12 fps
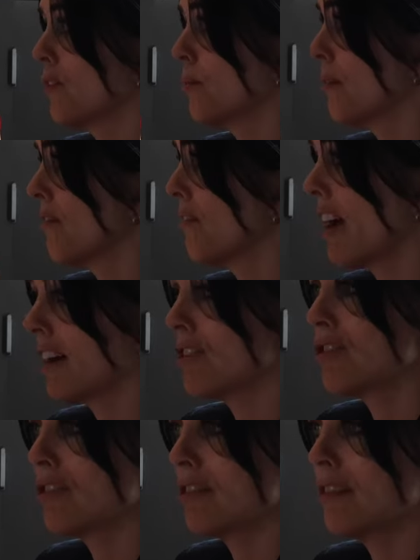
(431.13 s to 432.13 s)
for
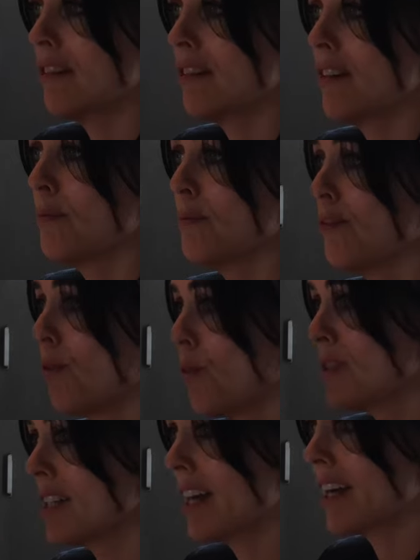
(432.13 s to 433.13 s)
perfection
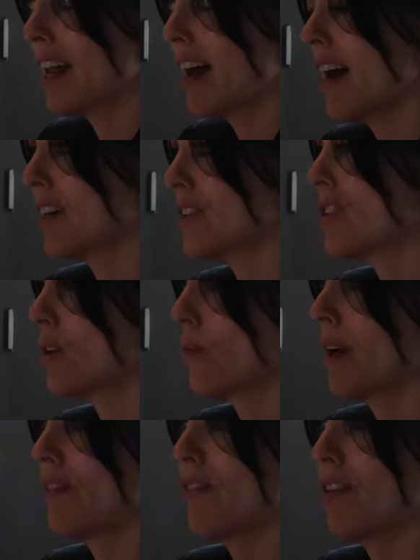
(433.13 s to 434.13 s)
before taking action, they
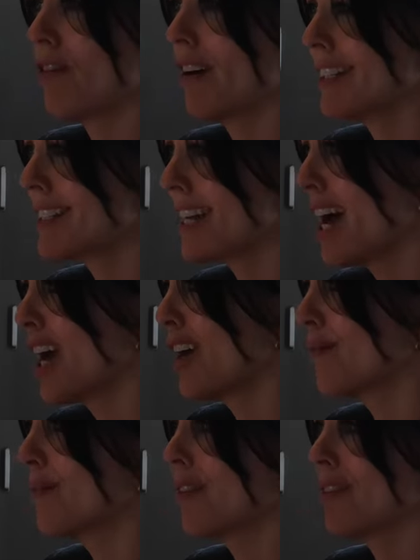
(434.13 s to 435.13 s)
wait for the right
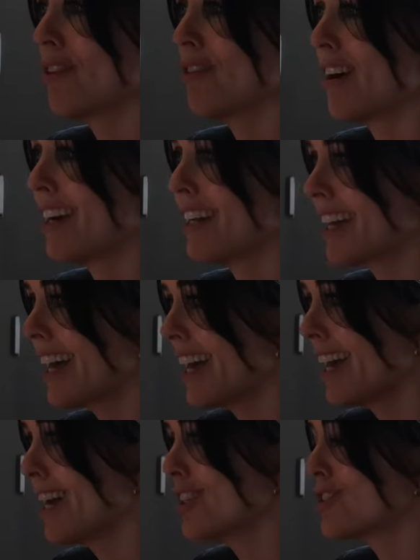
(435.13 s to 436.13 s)
time, the right
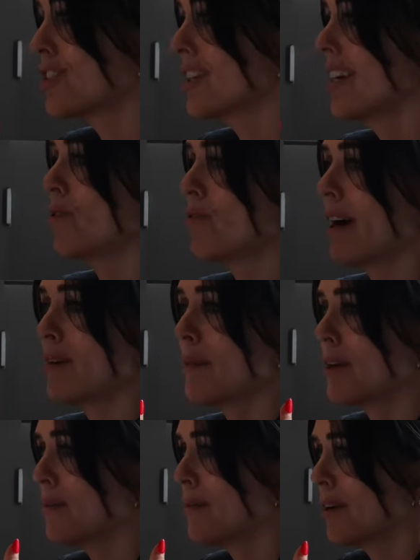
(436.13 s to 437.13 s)
age, the right
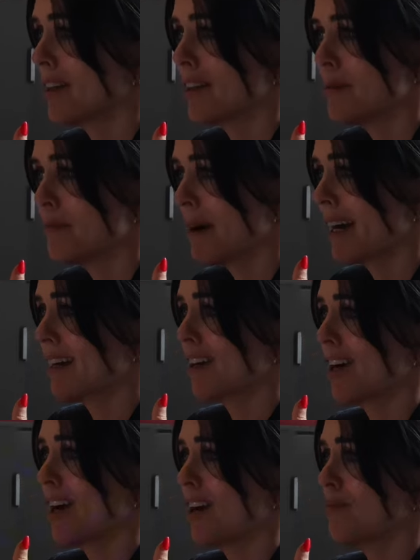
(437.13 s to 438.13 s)
amount of money in the bank
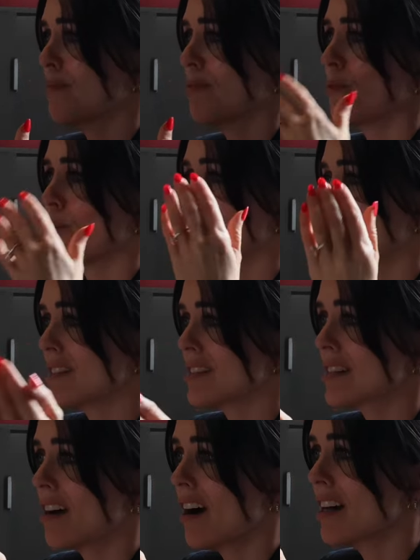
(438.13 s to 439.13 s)
account before they
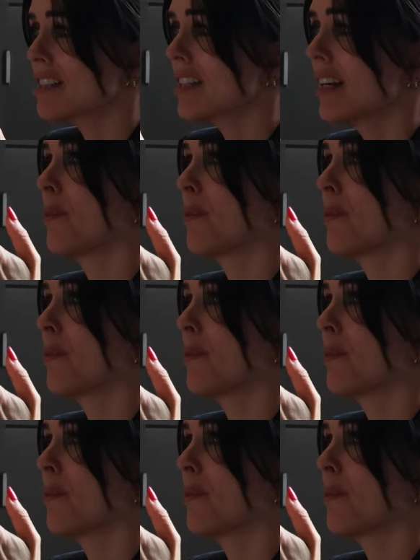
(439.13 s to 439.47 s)
start.